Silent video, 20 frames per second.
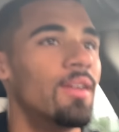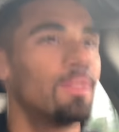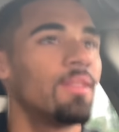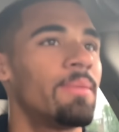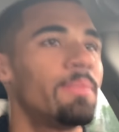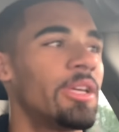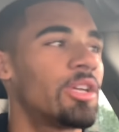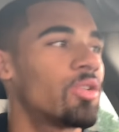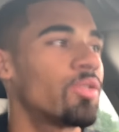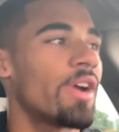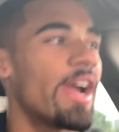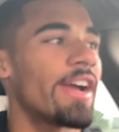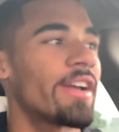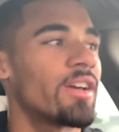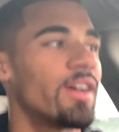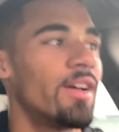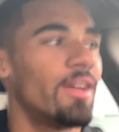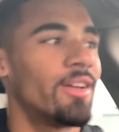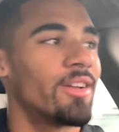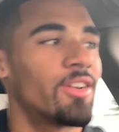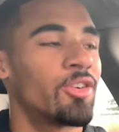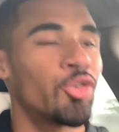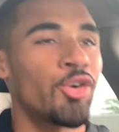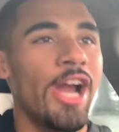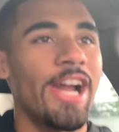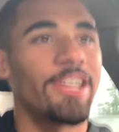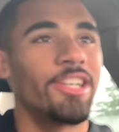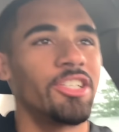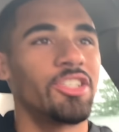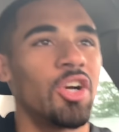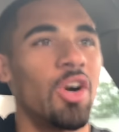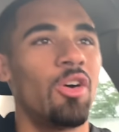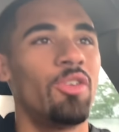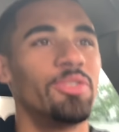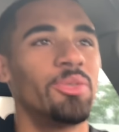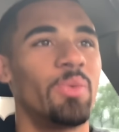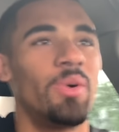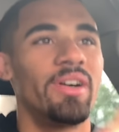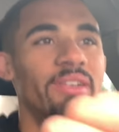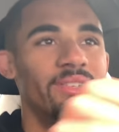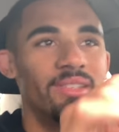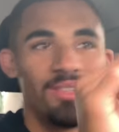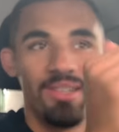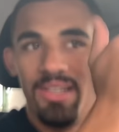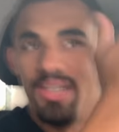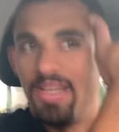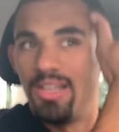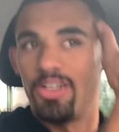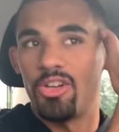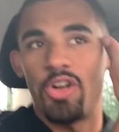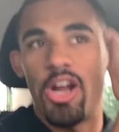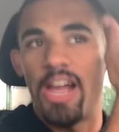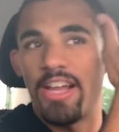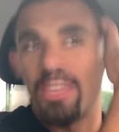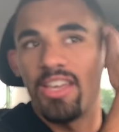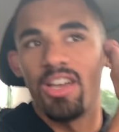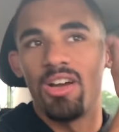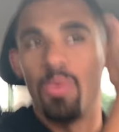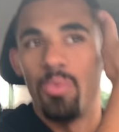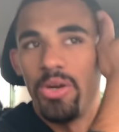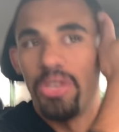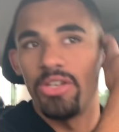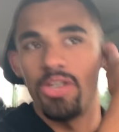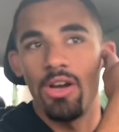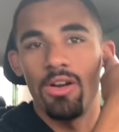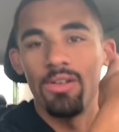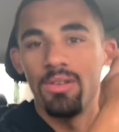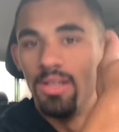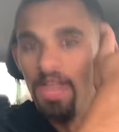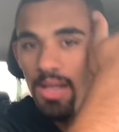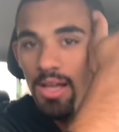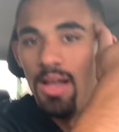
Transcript: Let me crack a cold one. Cracking a window.